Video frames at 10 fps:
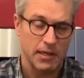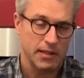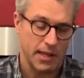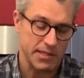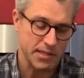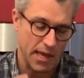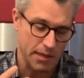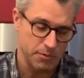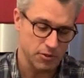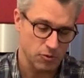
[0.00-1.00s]
That is
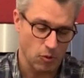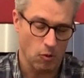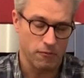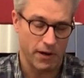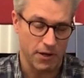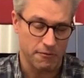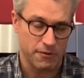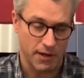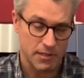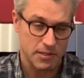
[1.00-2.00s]
able to go very
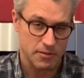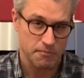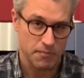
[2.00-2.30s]
fast.